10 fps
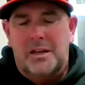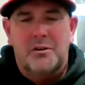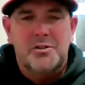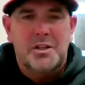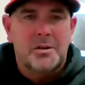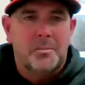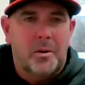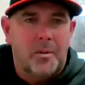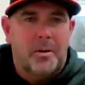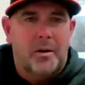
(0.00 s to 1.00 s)
energy in the
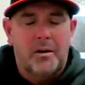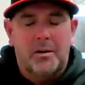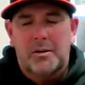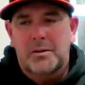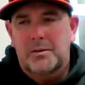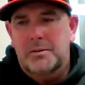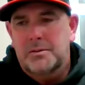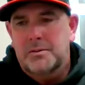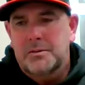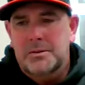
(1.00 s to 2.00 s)
ballpark,
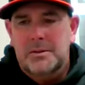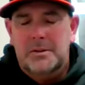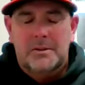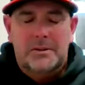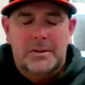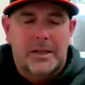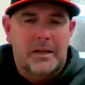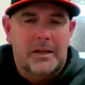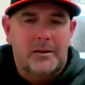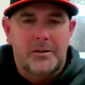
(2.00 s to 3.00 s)

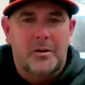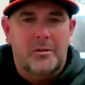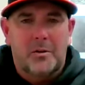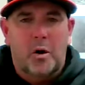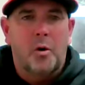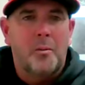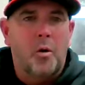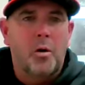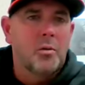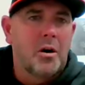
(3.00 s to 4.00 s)
and you know, home
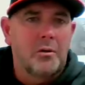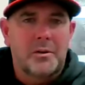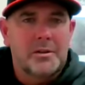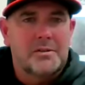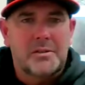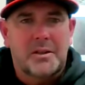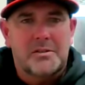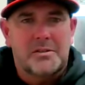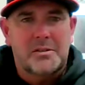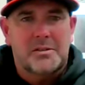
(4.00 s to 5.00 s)
or road,
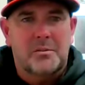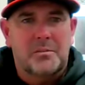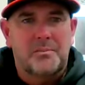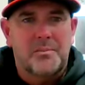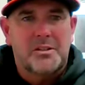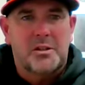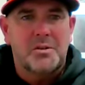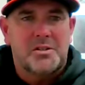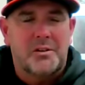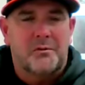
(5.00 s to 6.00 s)
it's just so
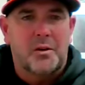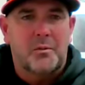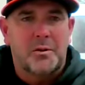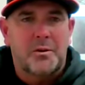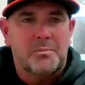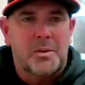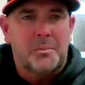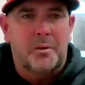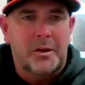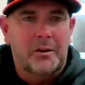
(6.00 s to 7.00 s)
much different when there's
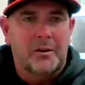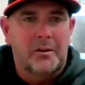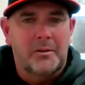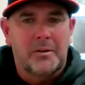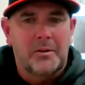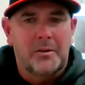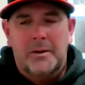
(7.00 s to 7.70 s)
people here, and